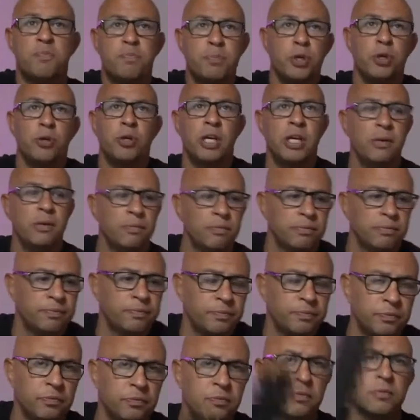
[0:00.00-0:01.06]
beauty,
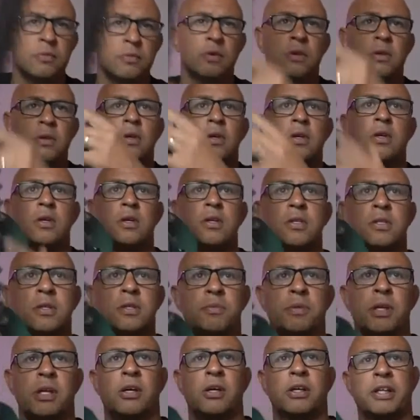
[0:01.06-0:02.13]

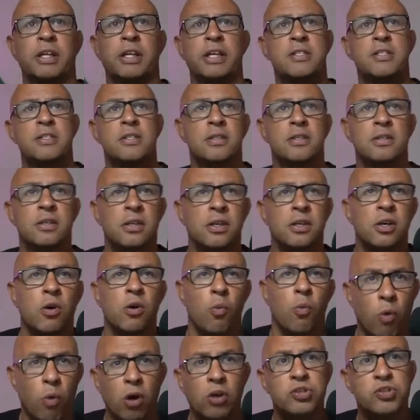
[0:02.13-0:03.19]
something like this.
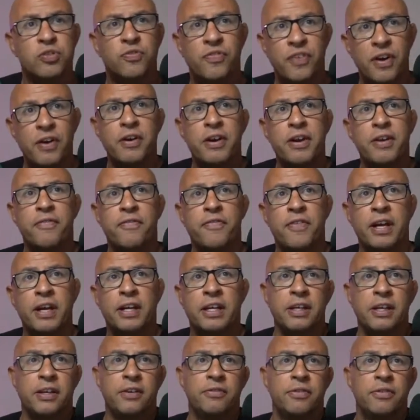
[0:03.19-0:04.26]
Whilst very
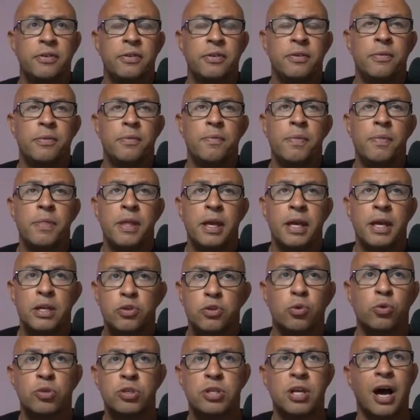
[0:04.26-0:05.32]
effective,
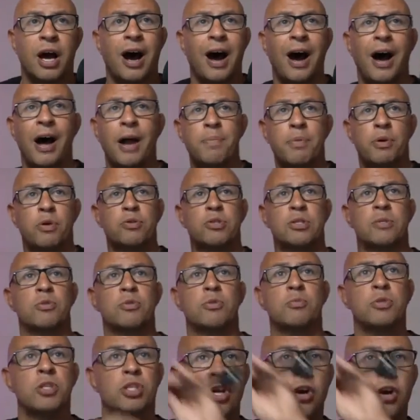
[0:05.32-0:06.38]
it's also hard because
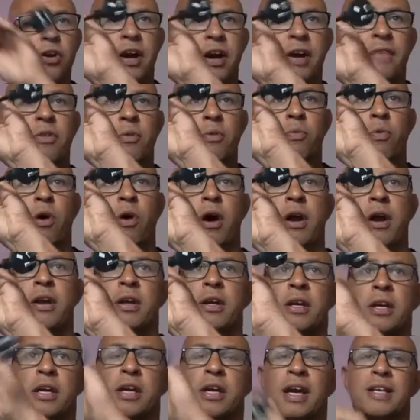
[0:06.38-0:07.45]
sometimes you don't have the right
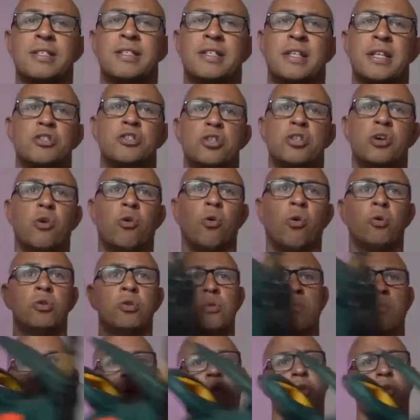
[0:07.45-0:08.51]
extension
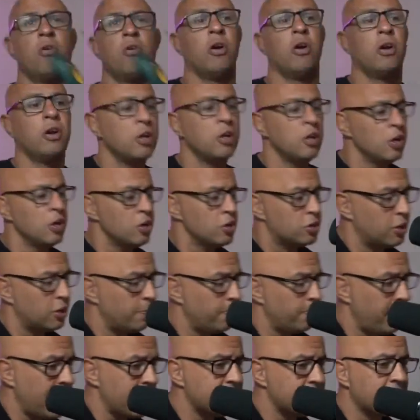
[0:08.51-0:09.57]
cords and whatnot. So
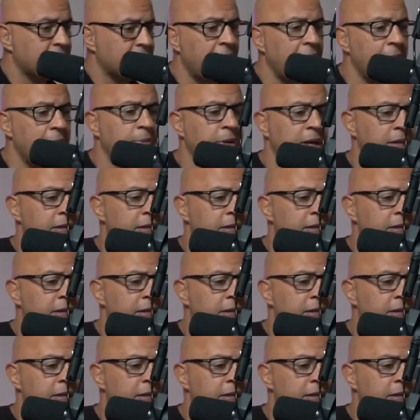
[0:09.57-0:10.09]
Manscaped